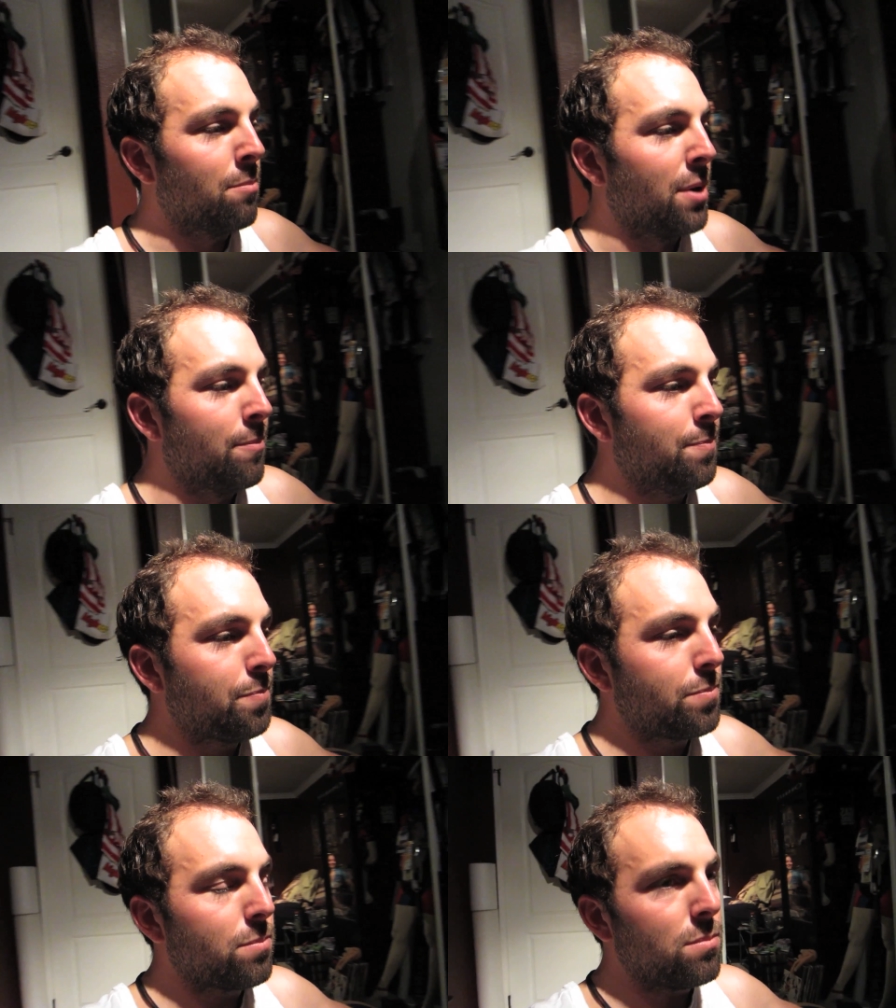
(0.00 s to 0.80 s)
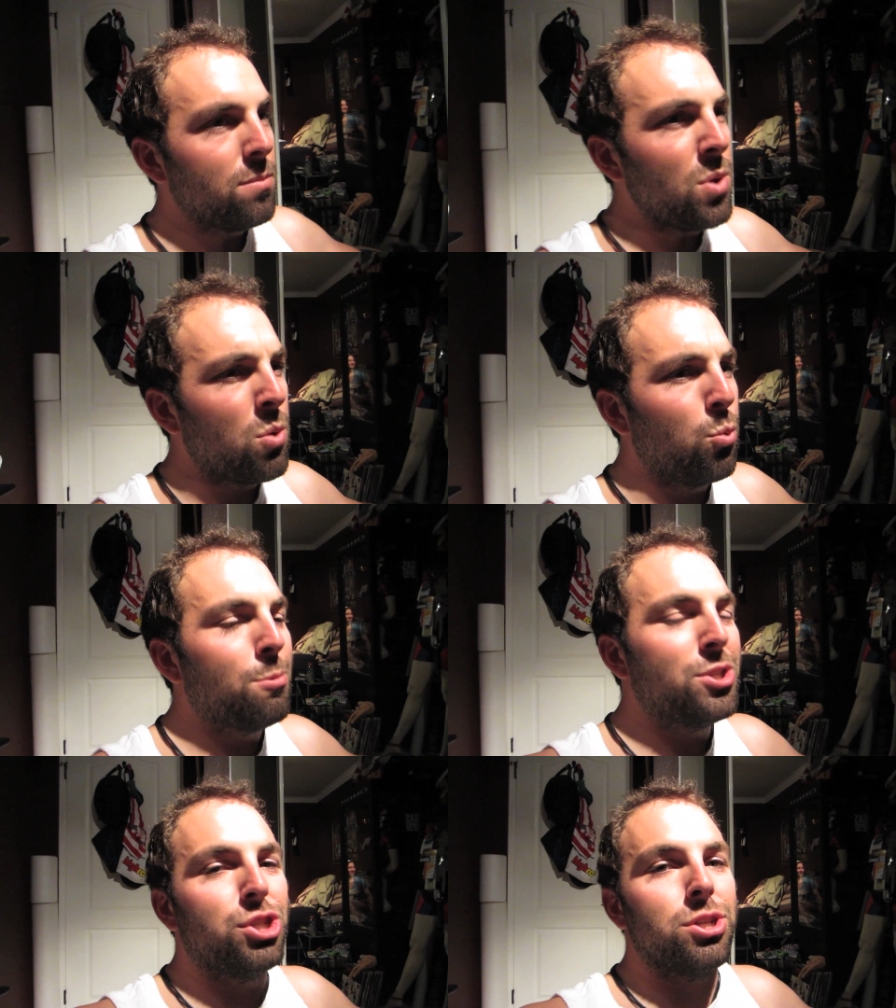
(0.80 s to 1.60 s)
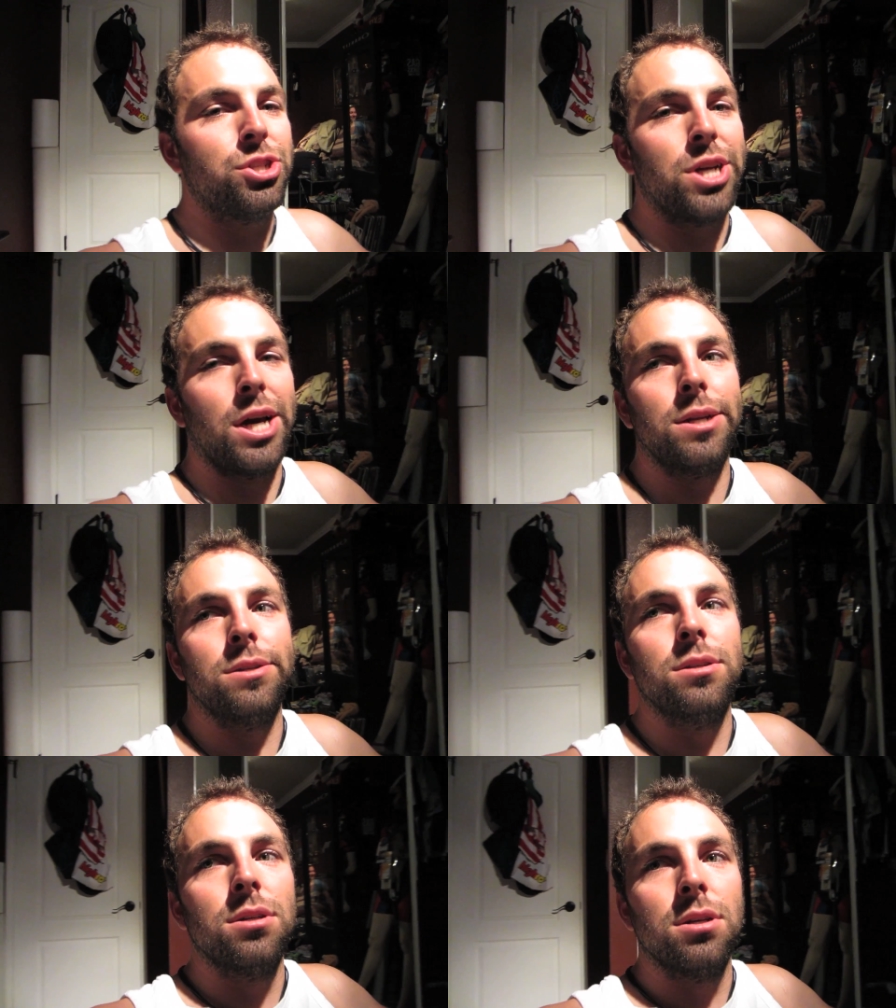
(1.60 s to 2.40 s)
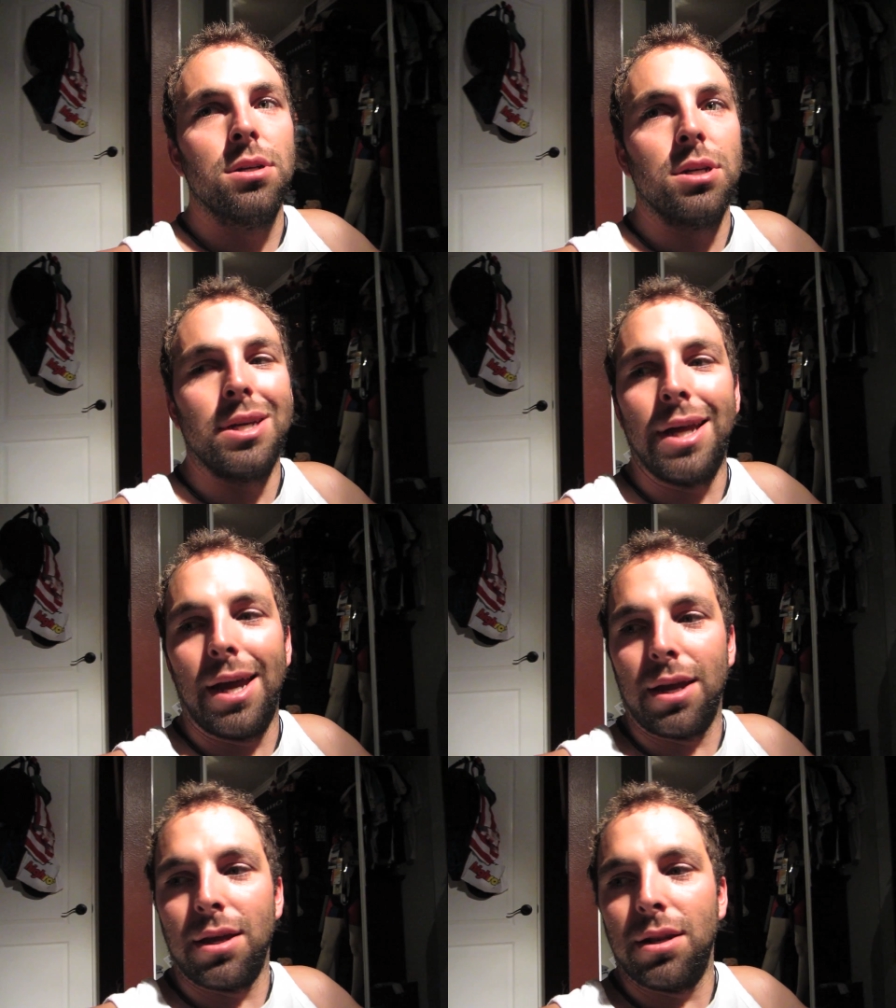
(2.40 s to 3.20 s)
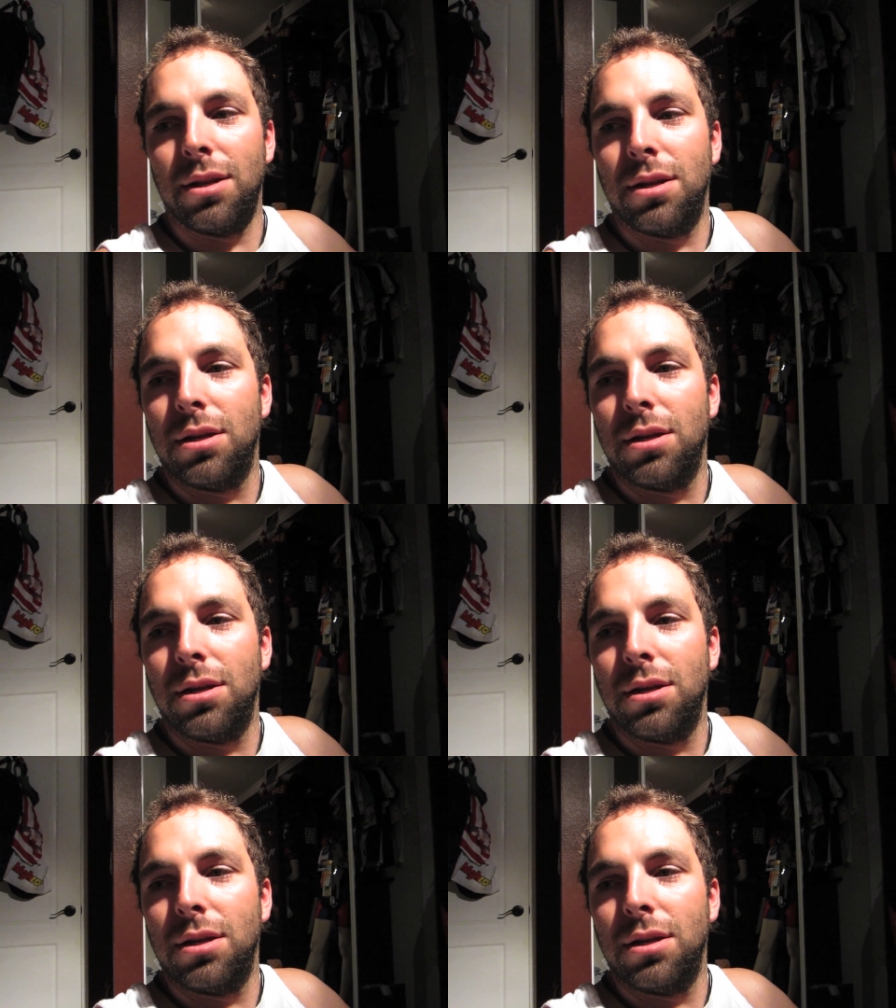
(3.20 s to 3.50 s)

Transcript: but we've been chit-chatting and hanging,